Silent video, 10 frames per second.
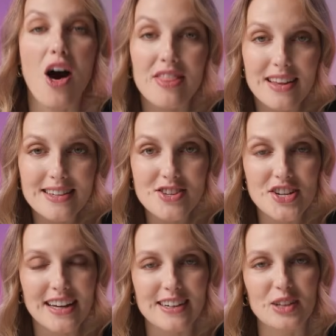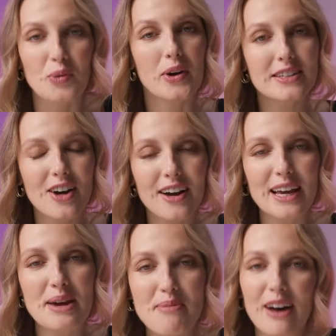On this channel, we're
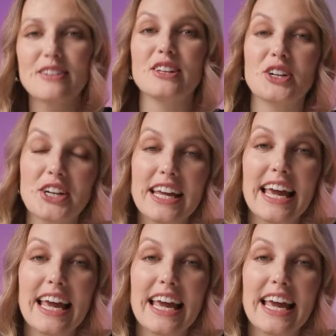talking about learning